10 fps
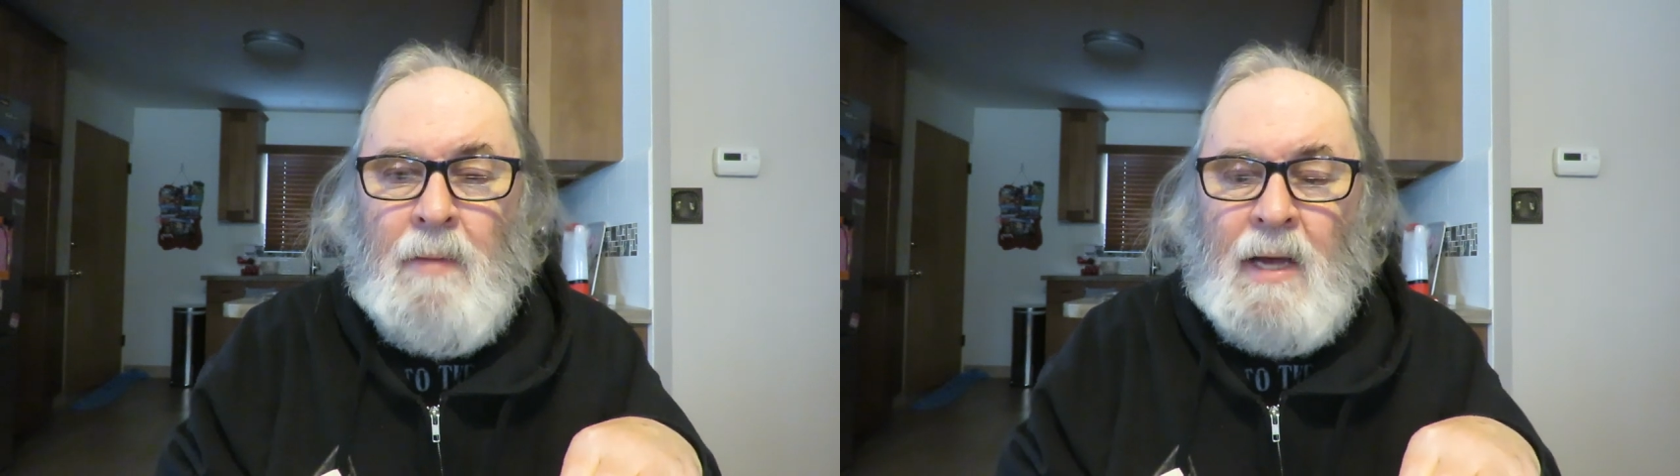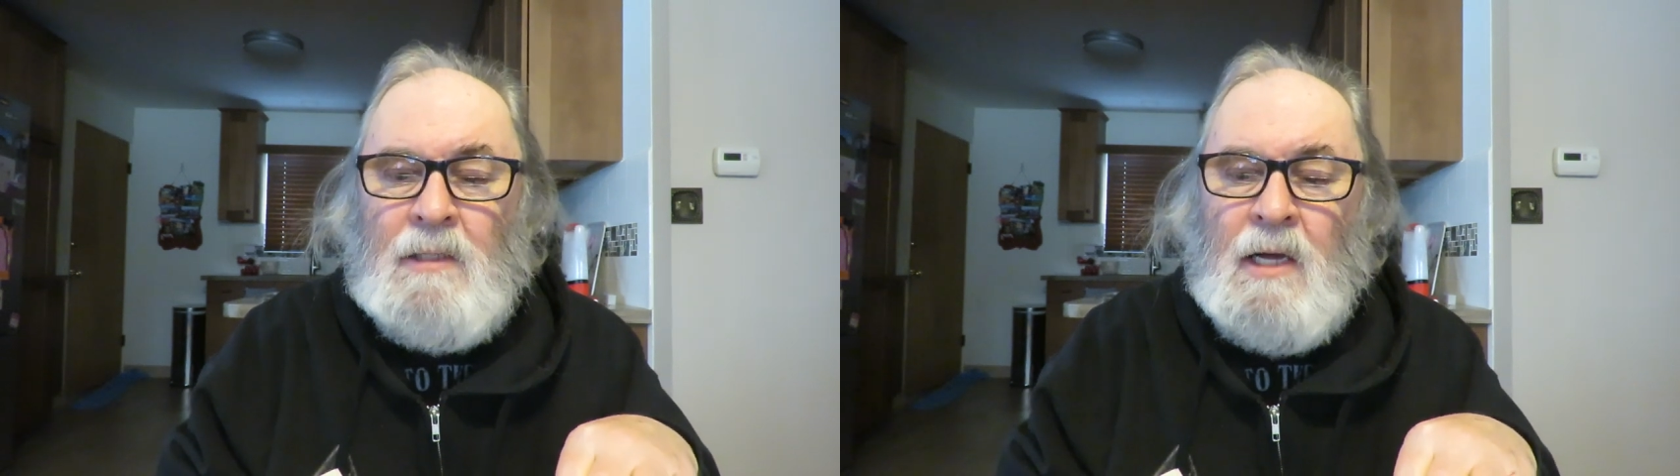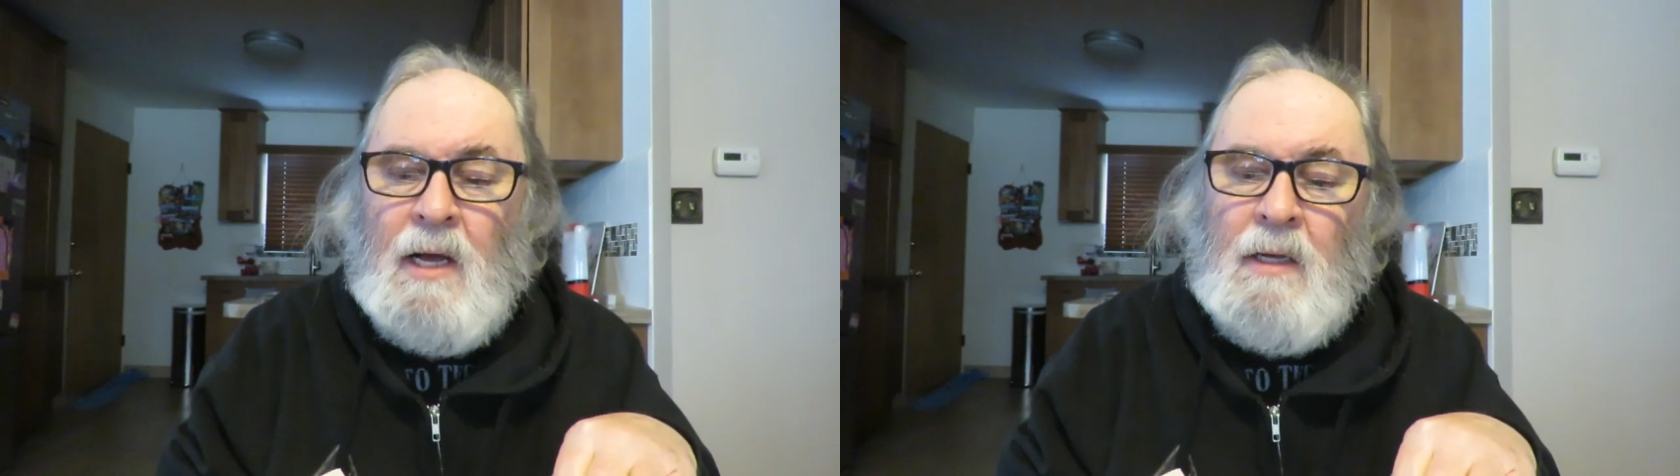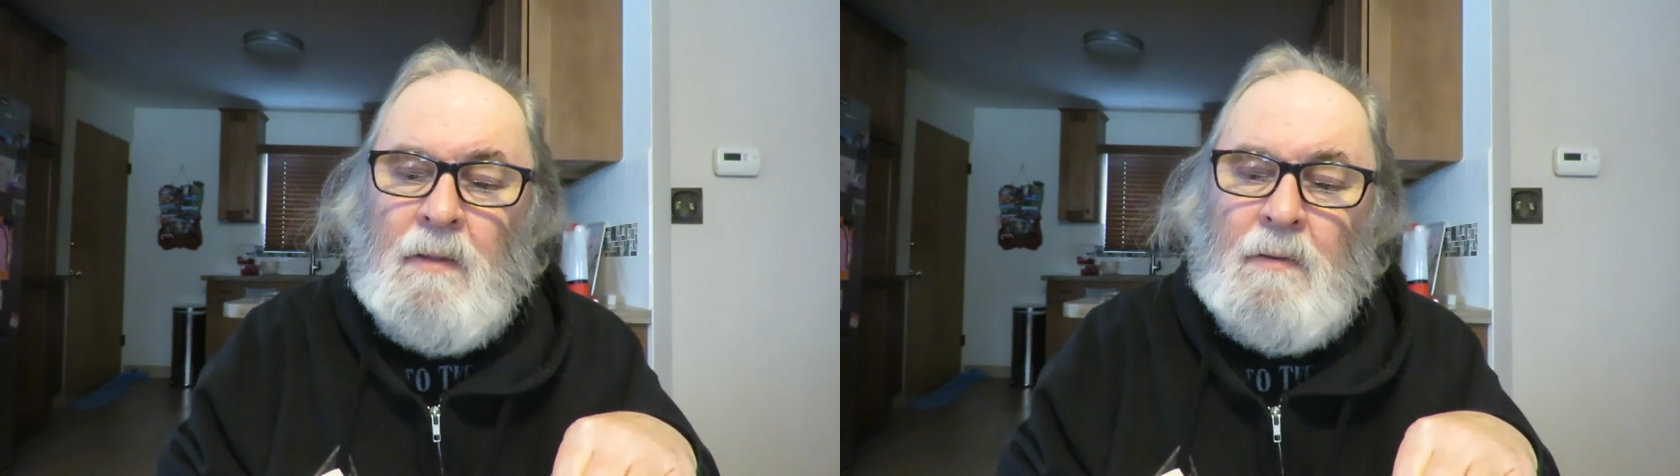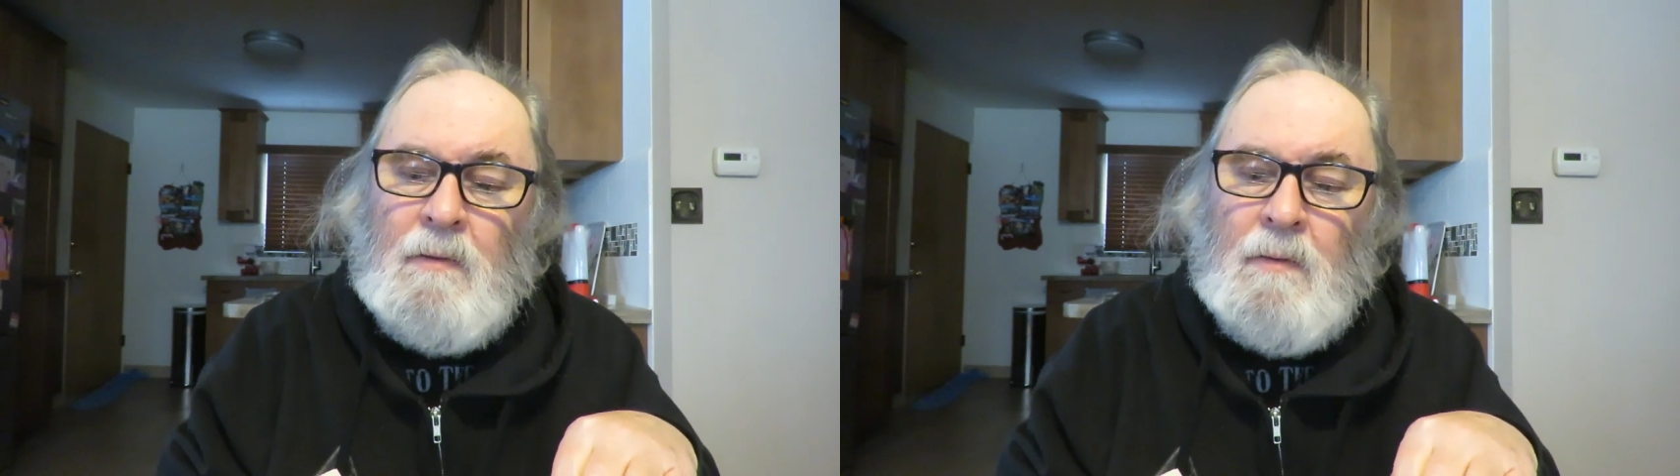magi,
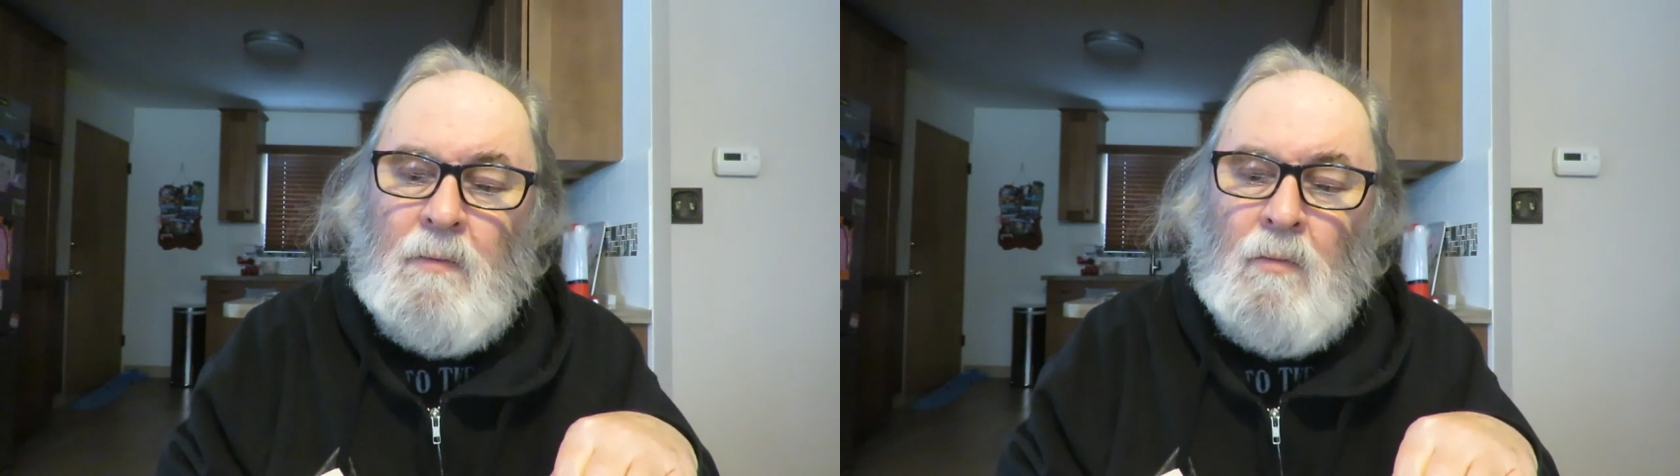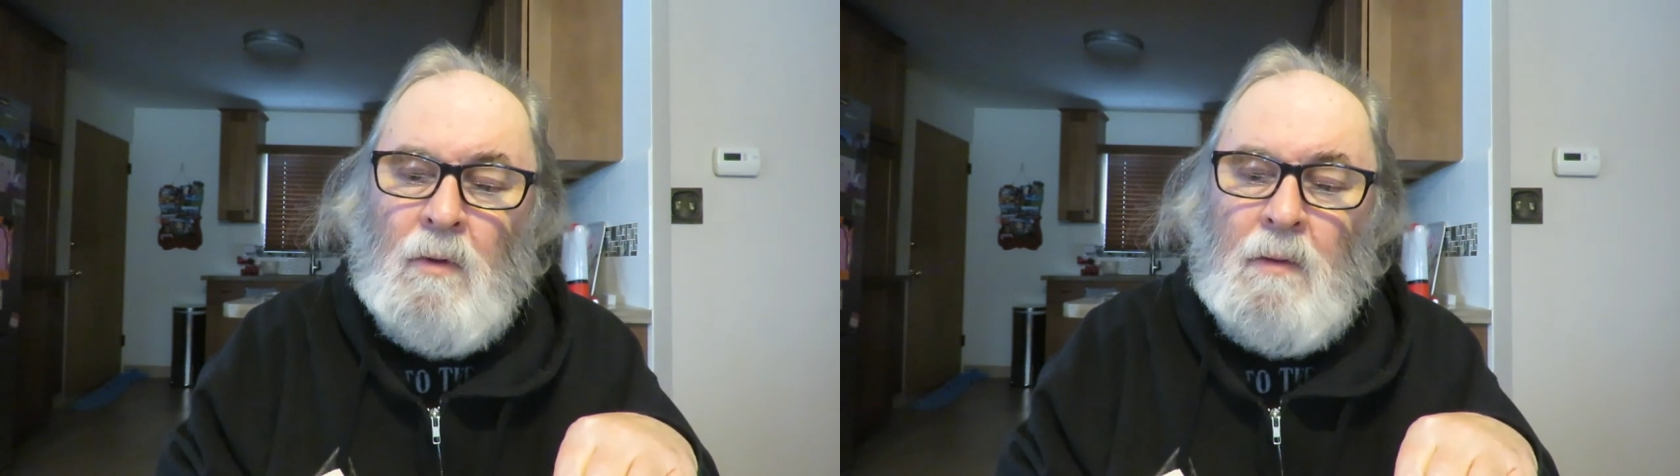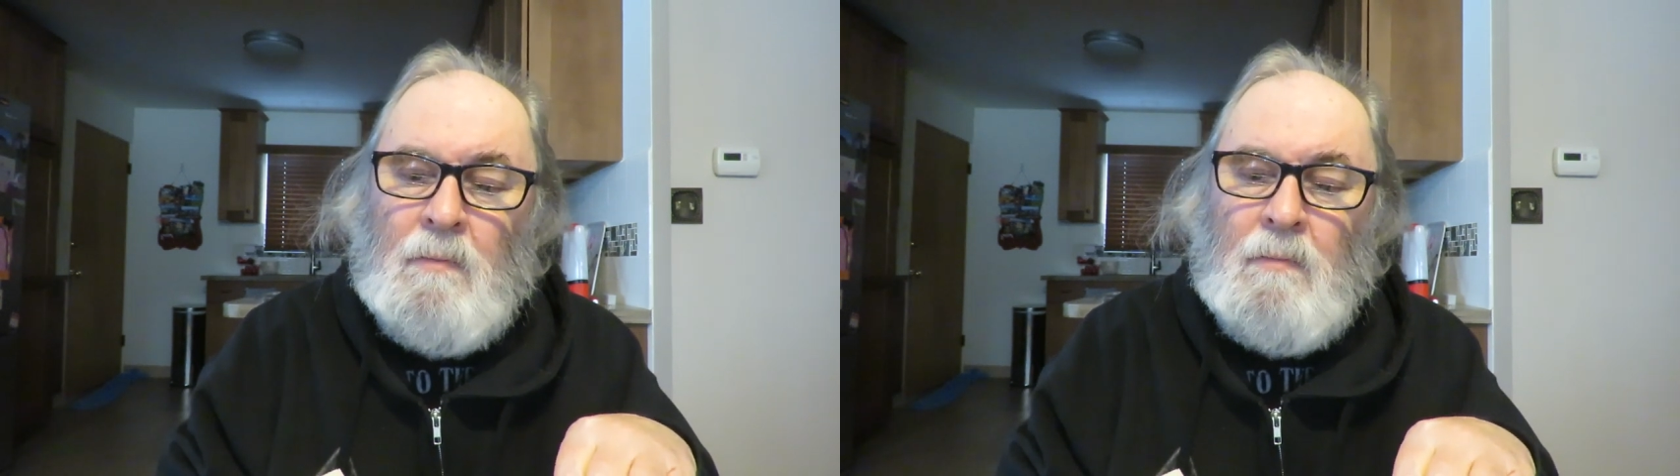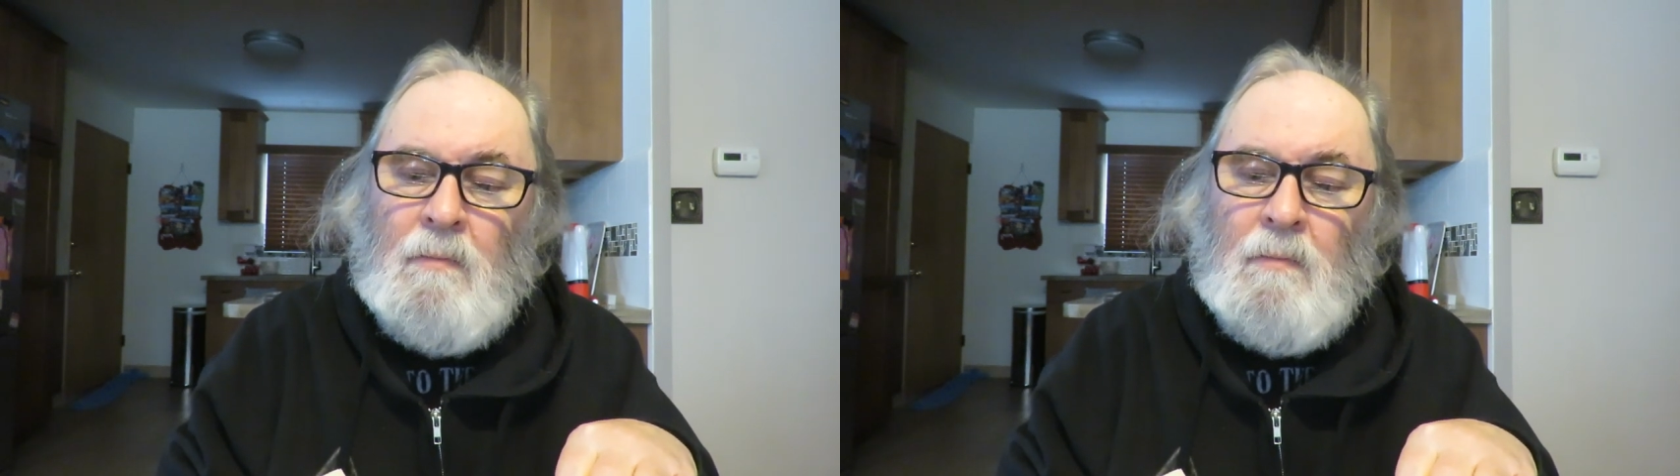or